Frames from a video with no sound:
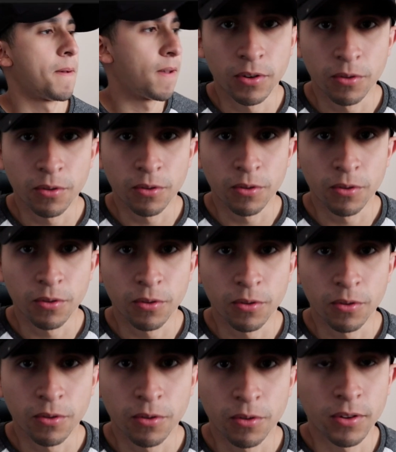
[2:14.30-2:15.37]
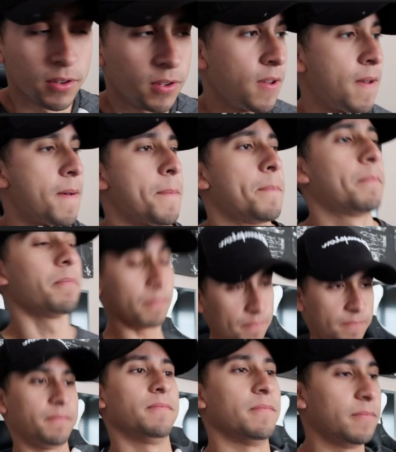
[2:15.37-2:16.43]
I don't want it to play. You
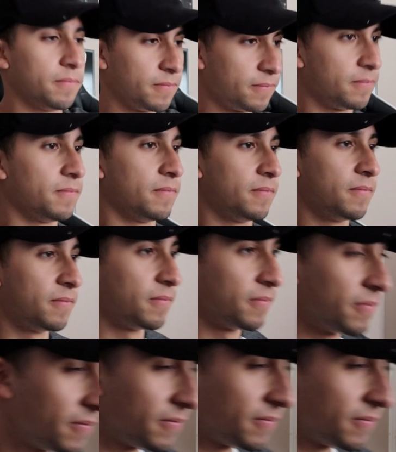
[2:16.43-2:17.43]
push play and it looks just